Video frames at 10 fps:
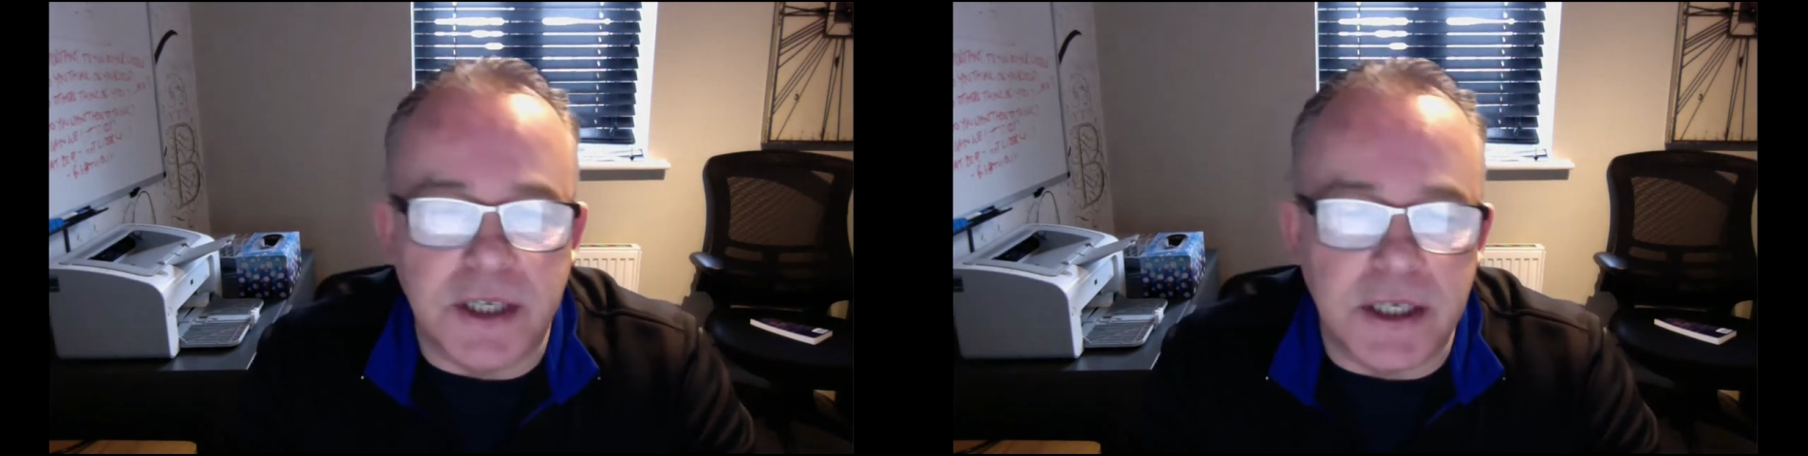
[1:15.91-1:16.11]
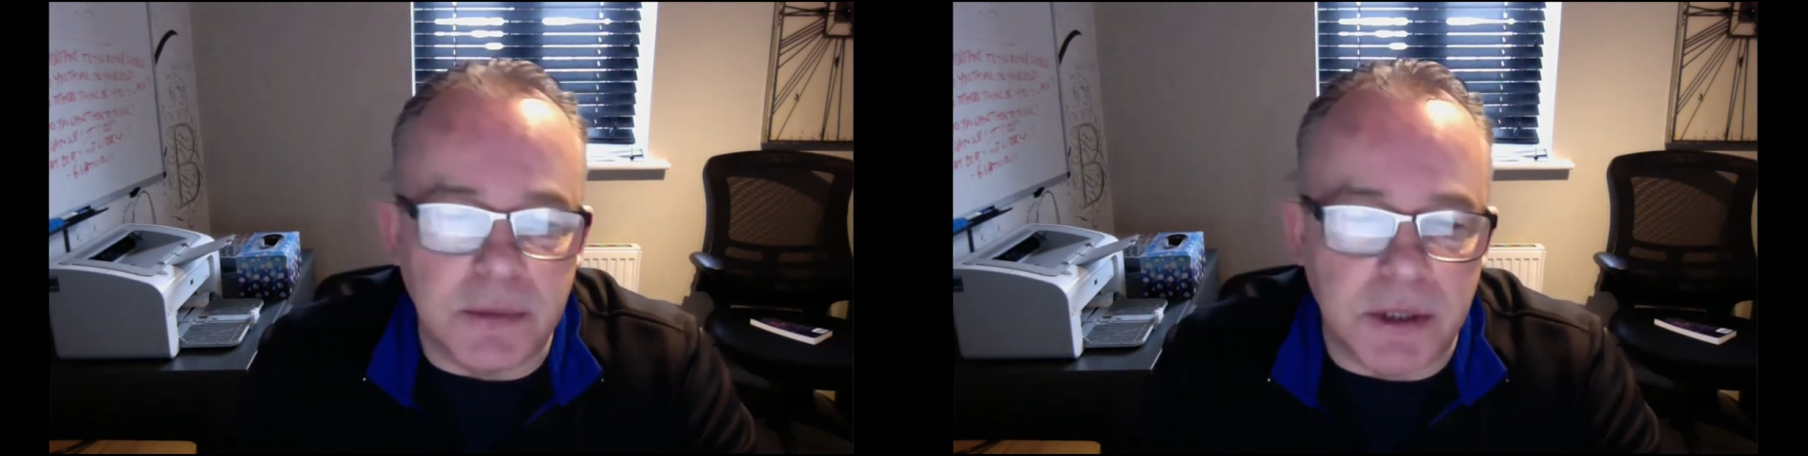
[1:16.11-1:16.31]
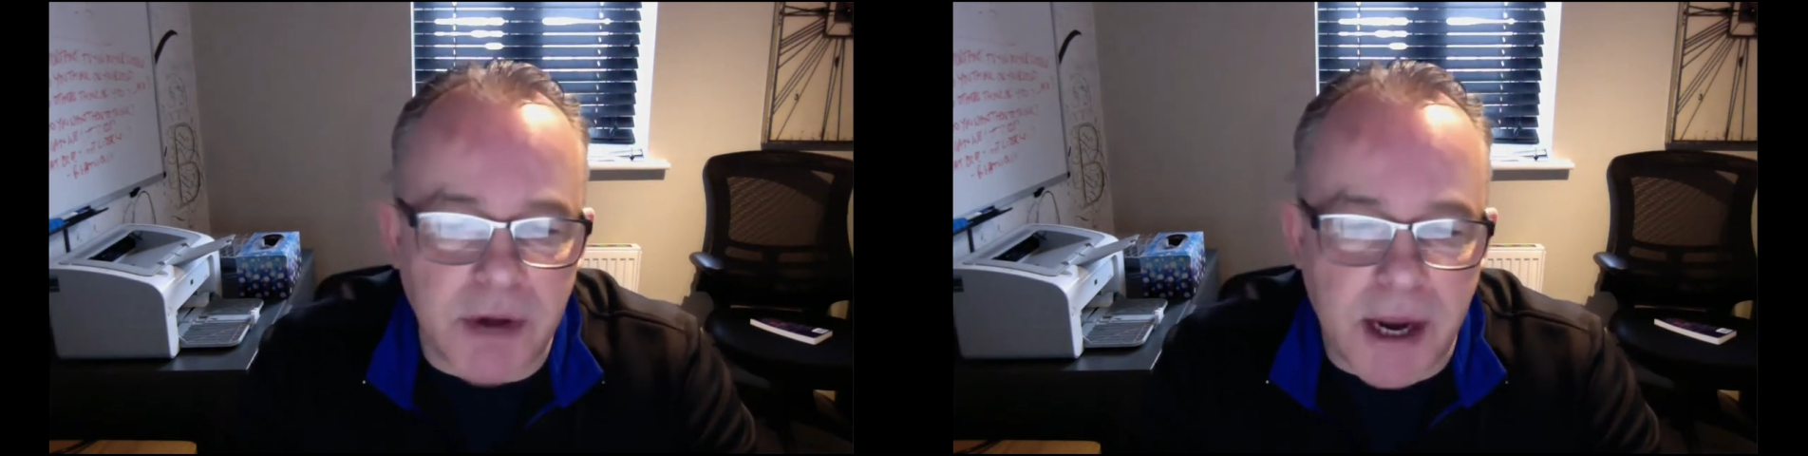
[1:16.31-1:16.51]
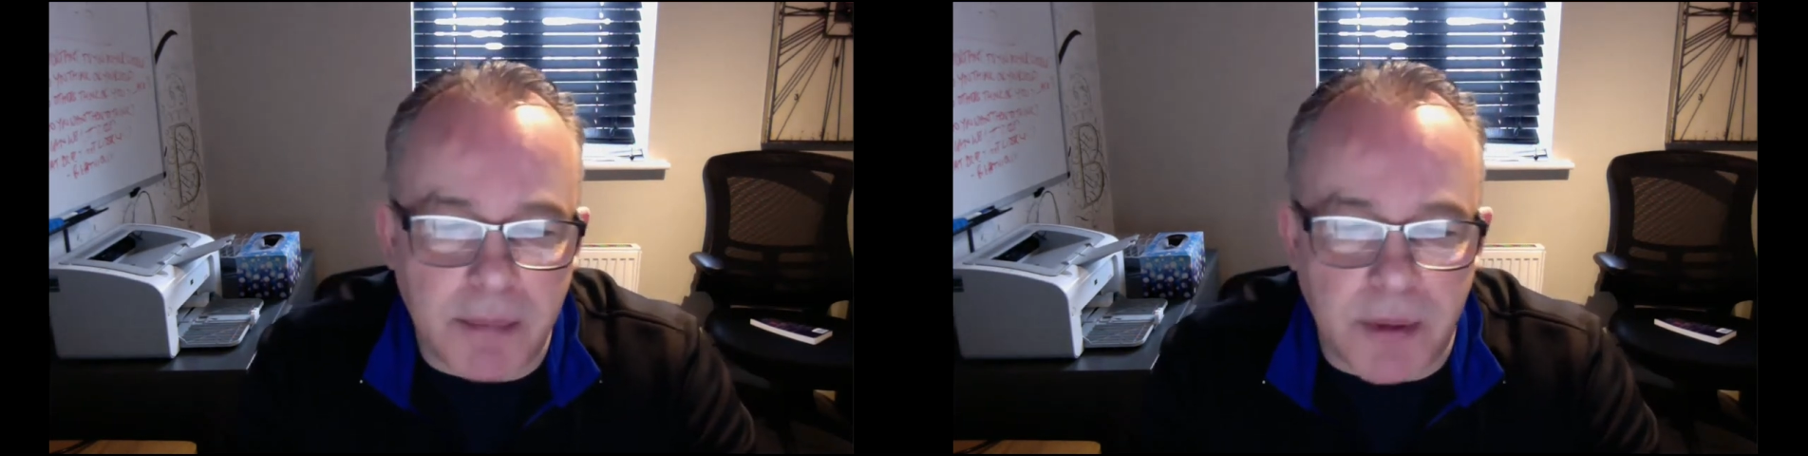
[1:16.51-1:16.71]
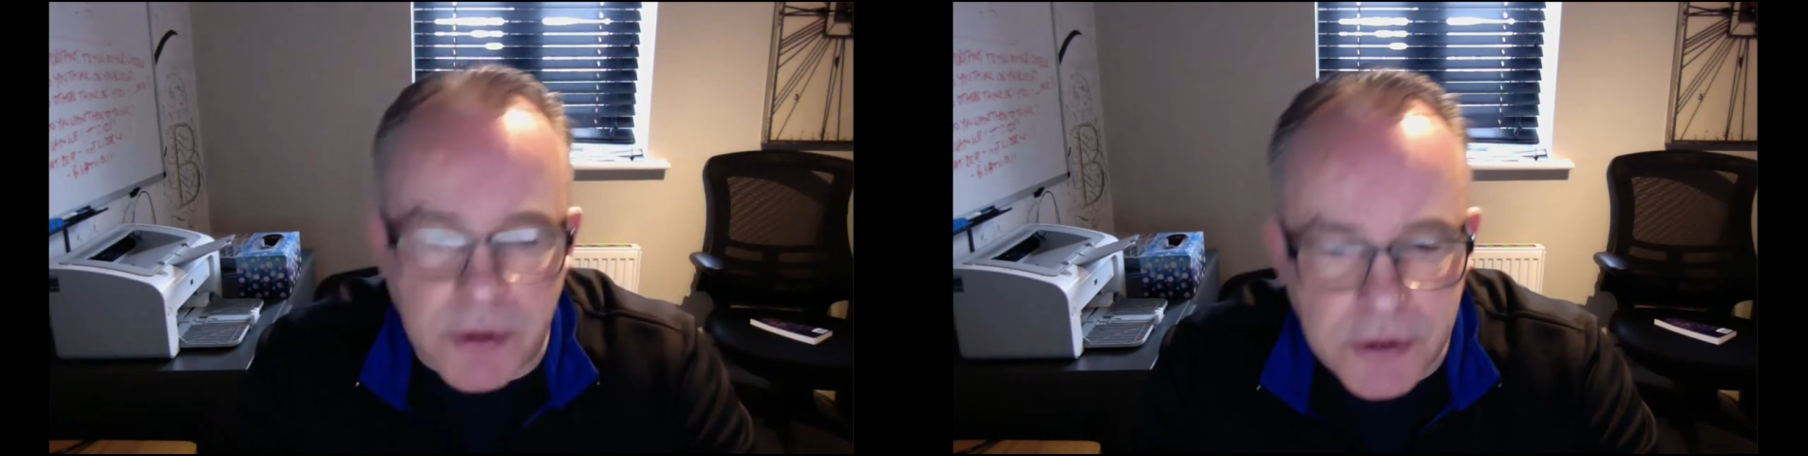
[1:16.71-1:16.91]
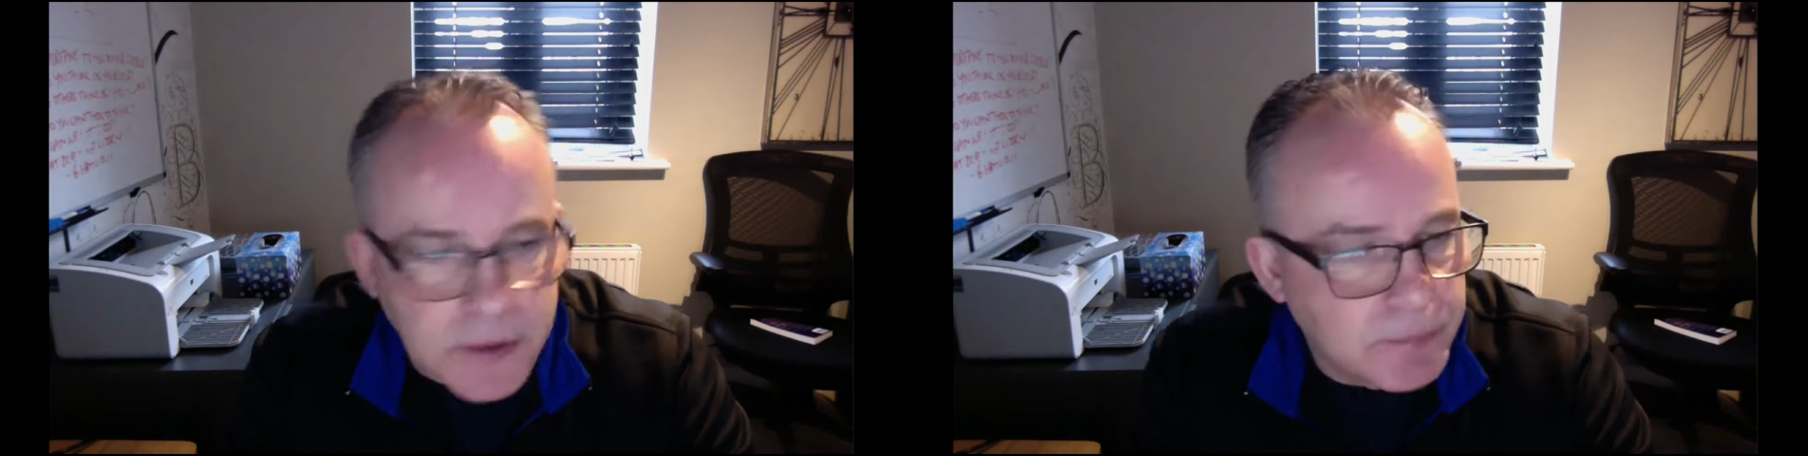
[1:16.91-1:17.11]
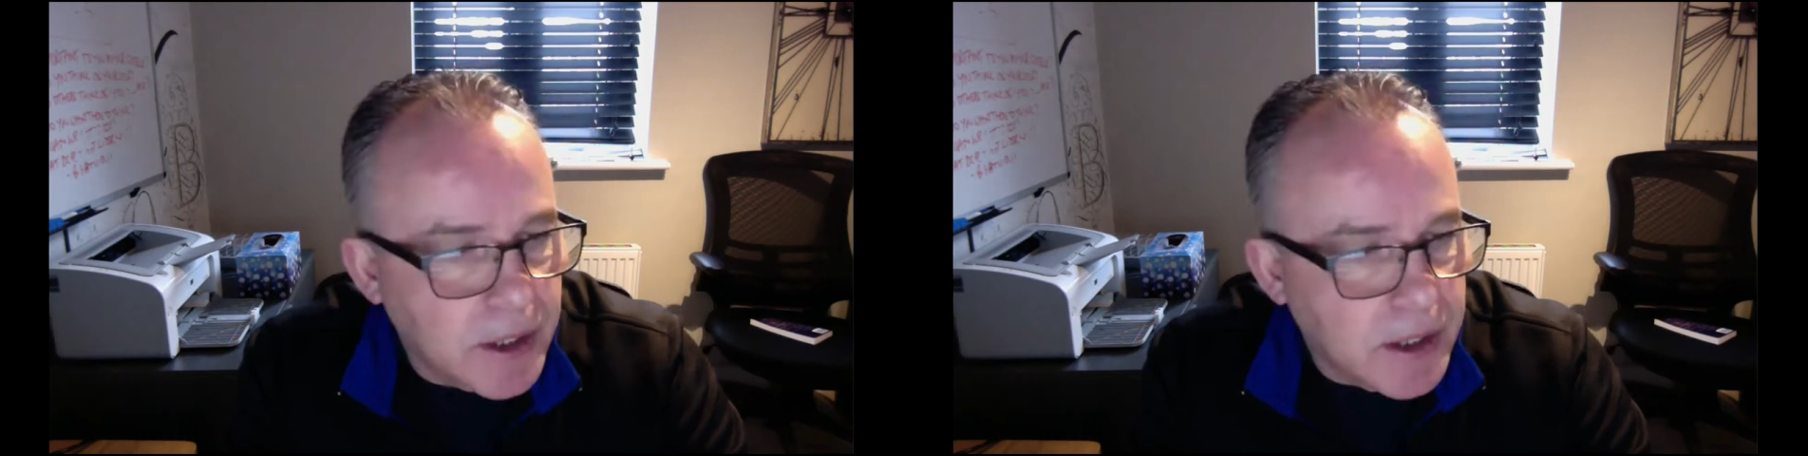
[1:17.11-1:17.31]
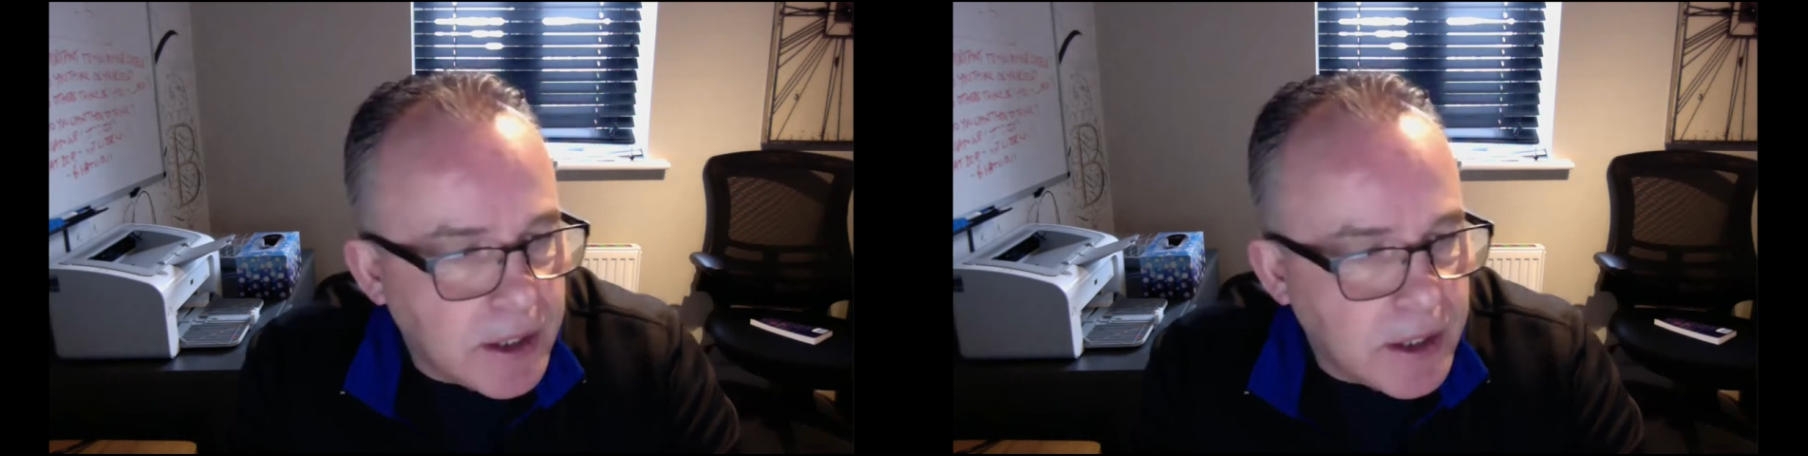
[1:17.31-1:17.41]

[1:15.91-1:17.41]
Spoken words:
dealing with crackpots,